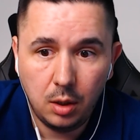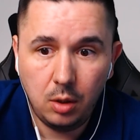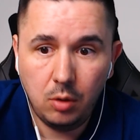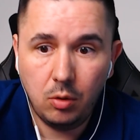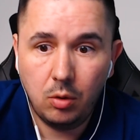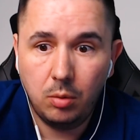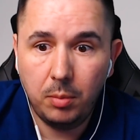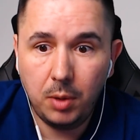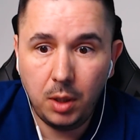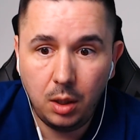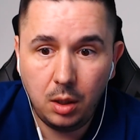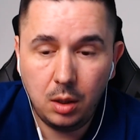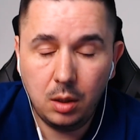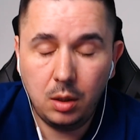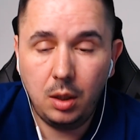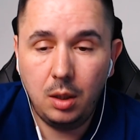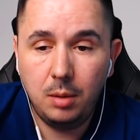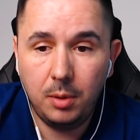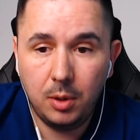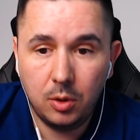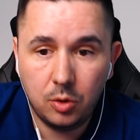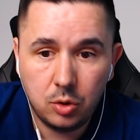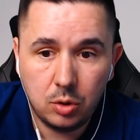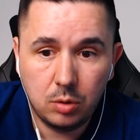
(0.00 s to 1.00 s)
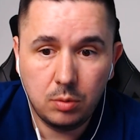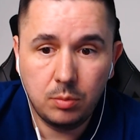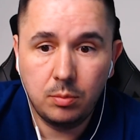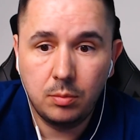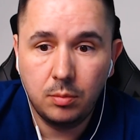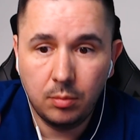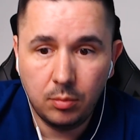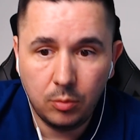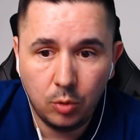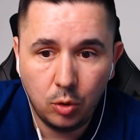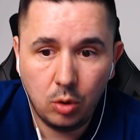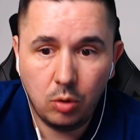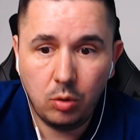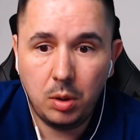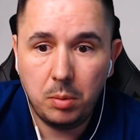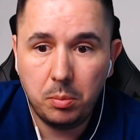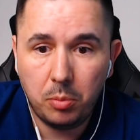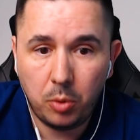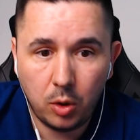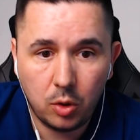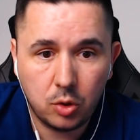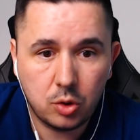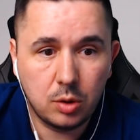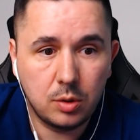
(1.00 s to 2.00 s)
your main image. No
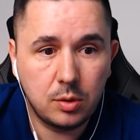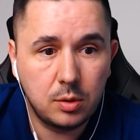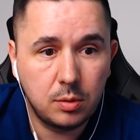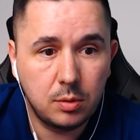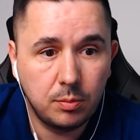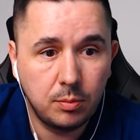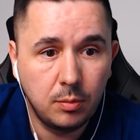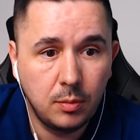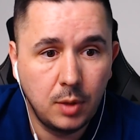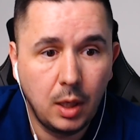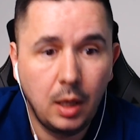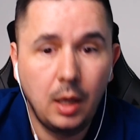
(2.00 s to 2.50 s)
impressions.